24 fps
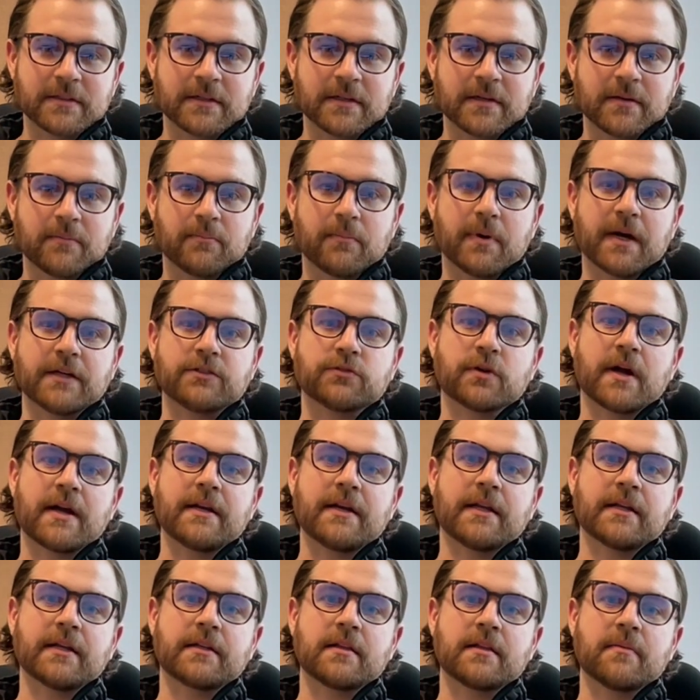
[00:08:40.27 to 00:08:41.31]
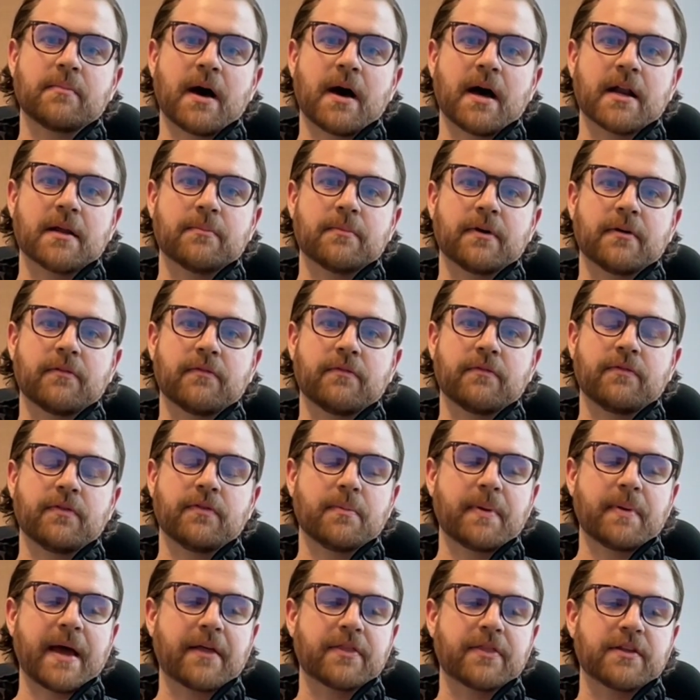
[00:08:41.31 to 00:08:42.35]
by trying to get to the bottom of the
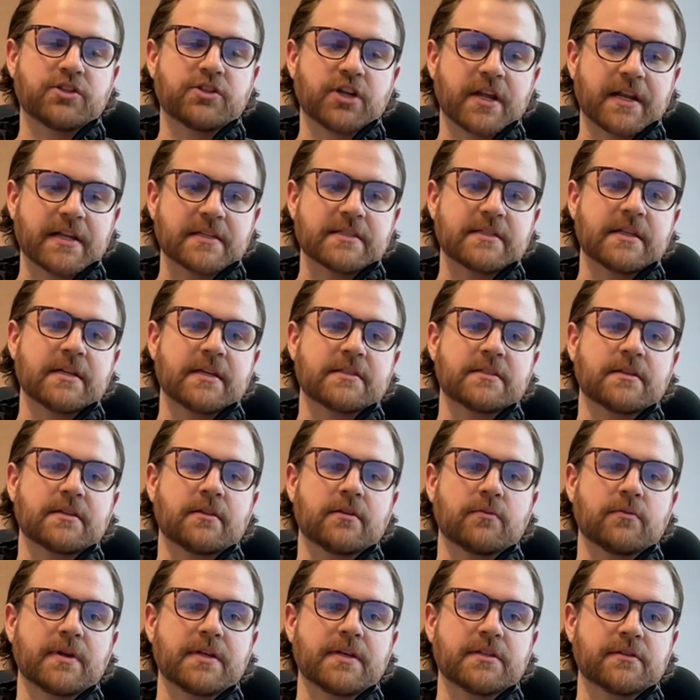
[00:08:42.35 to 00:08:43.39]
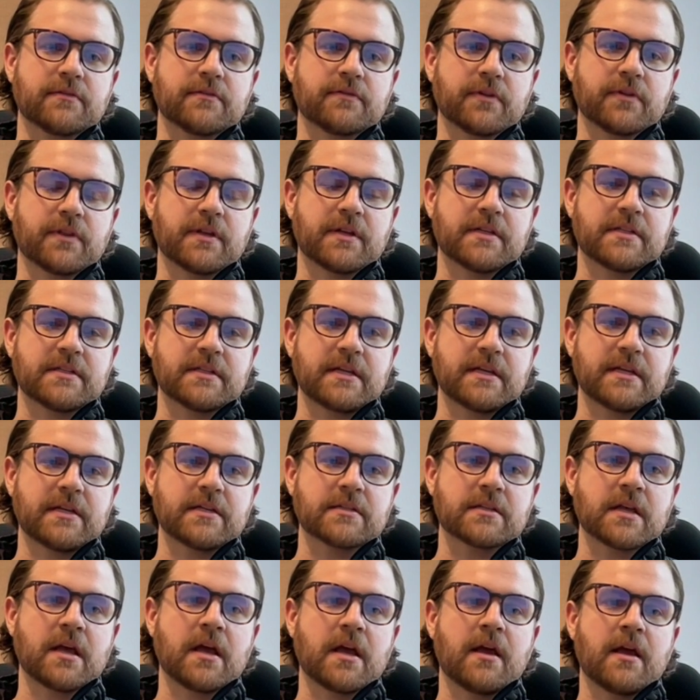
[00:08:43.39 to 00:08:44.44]
pathogenesis and the reason for the
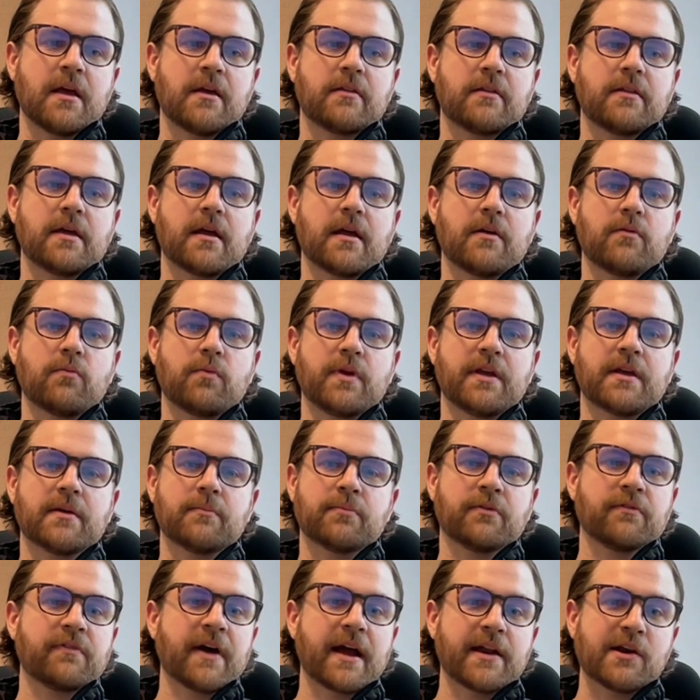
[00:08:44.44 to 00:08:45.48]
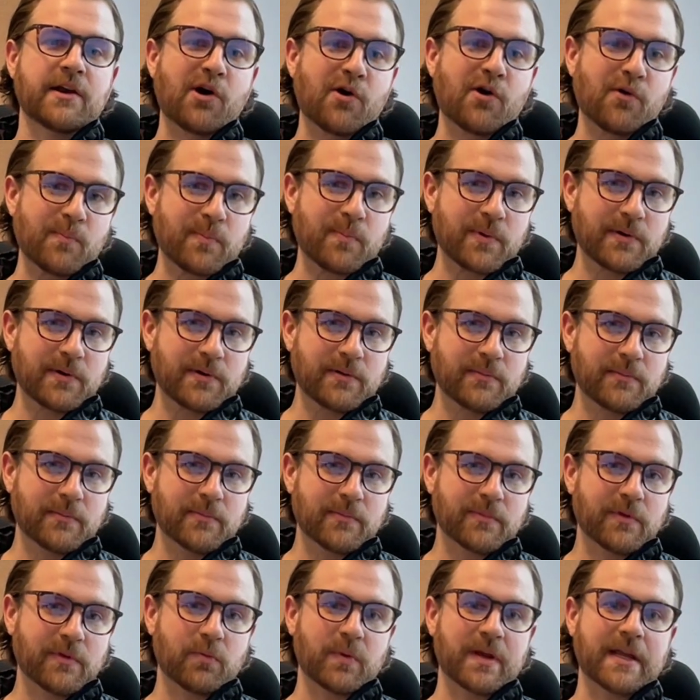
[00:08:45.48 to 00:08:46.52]
disease, that we can provide hope,
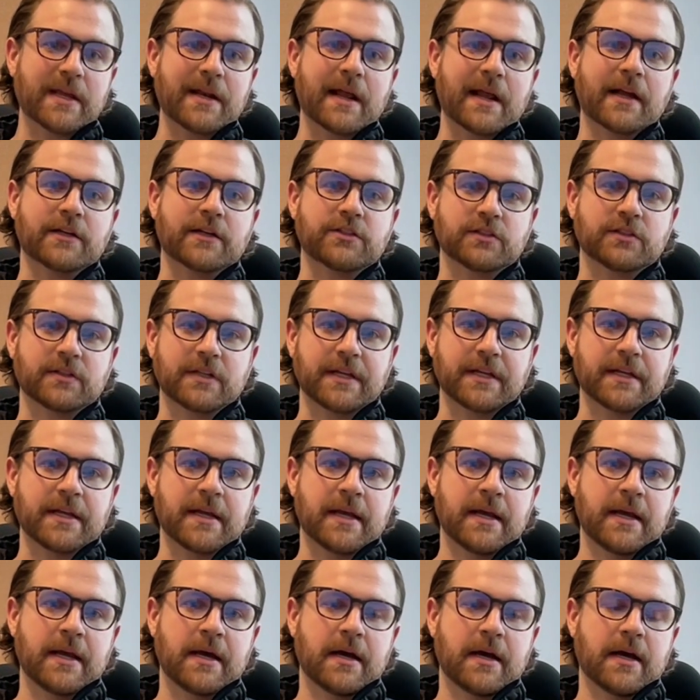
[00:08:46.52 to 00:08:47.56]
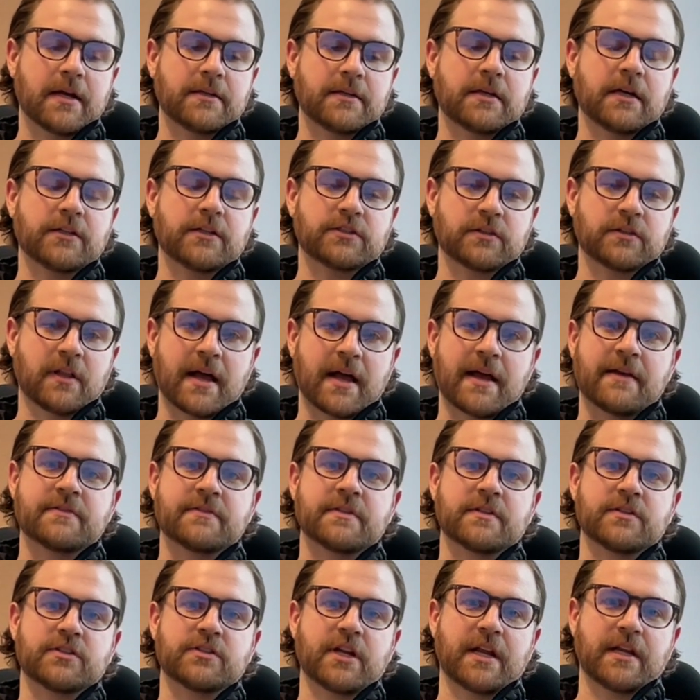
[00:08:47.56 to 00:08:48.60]
that we can actually touch lives
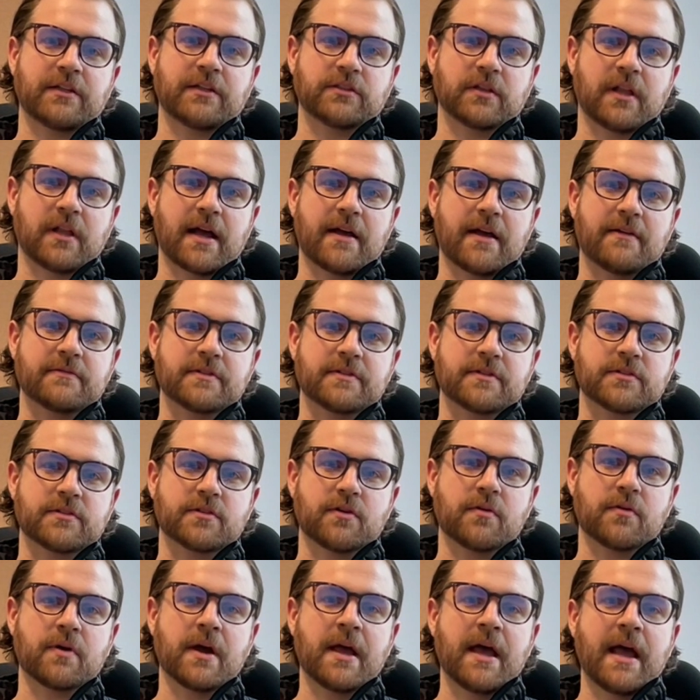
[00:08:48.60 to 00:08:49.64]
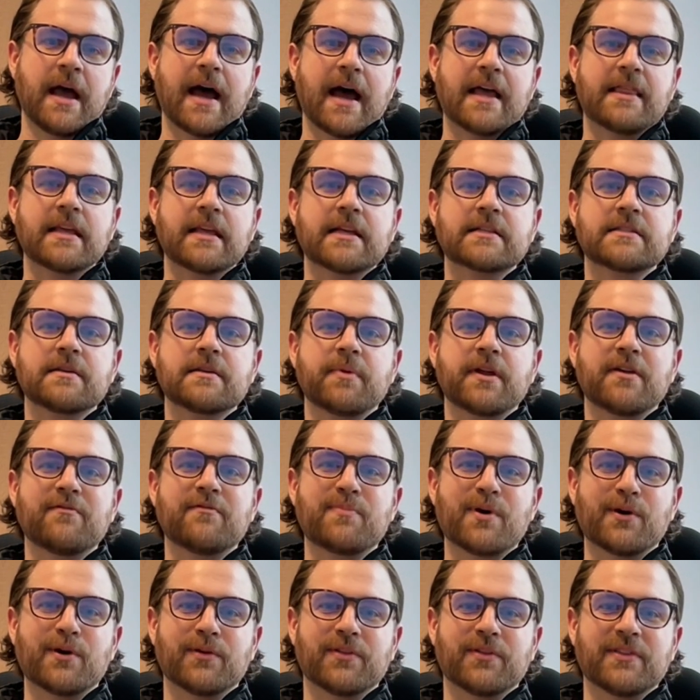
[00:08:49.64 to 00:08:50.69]
and change lives. So I think it's a bit of
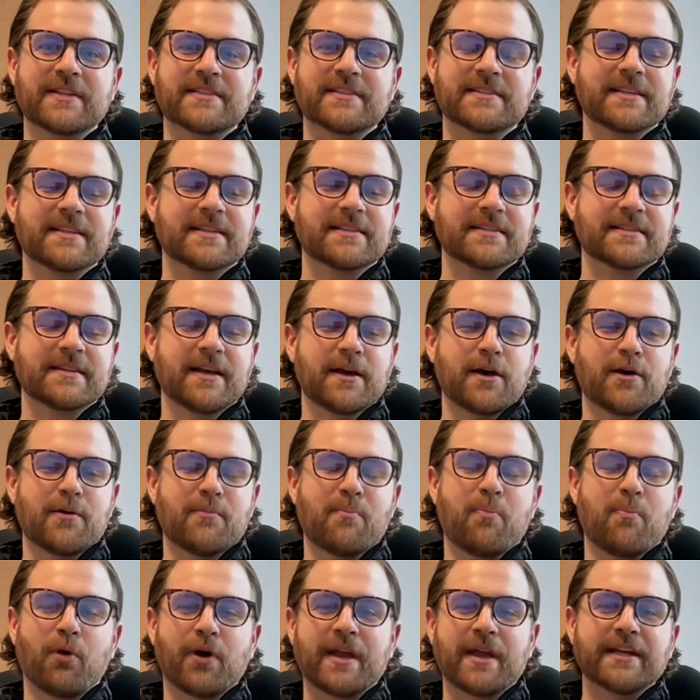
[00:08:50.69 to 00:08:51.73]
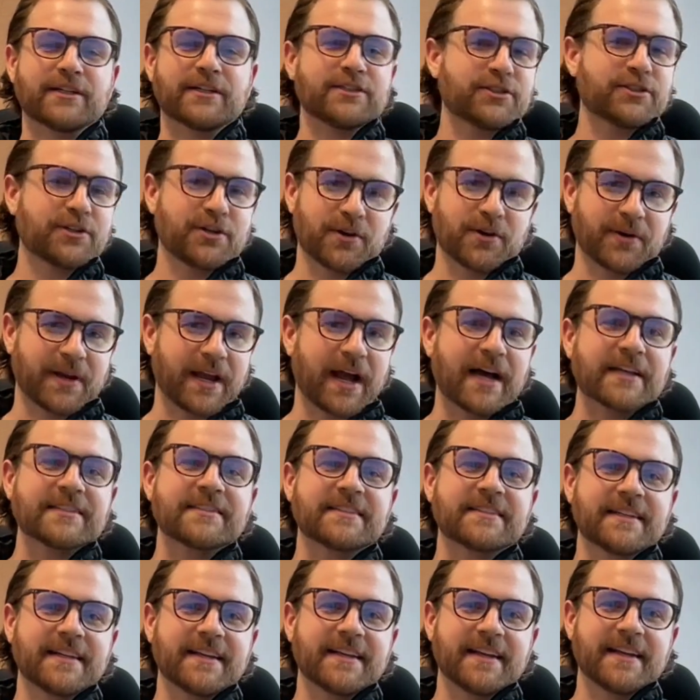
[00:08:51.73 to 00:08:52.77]
both. It's this boyish
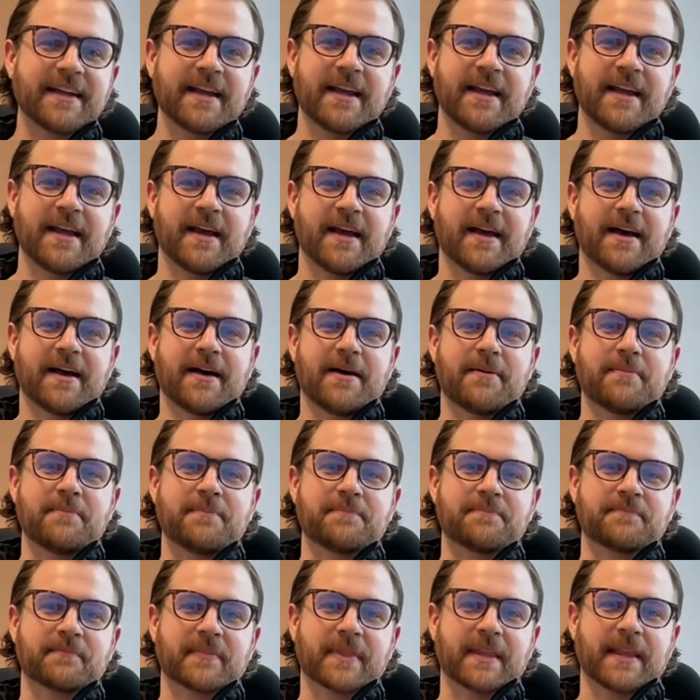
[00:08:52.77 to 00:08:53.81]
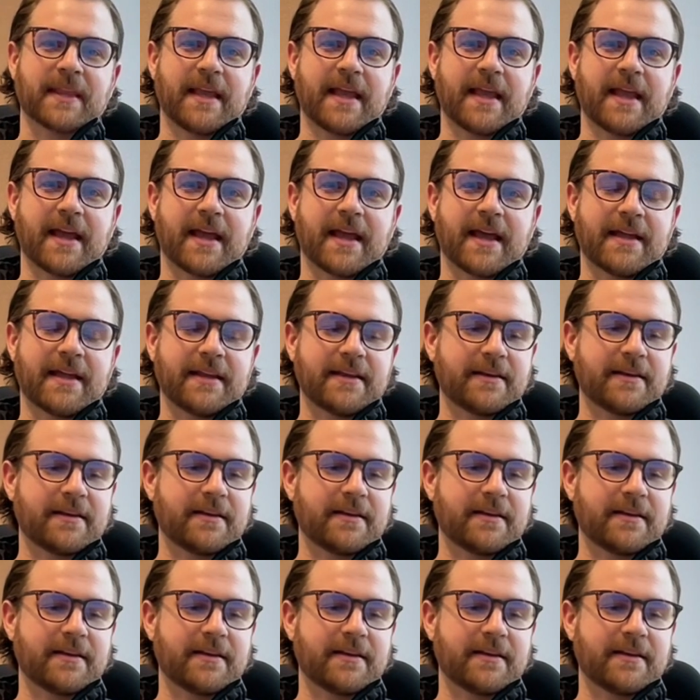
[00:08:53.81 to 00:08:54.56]
curiosity and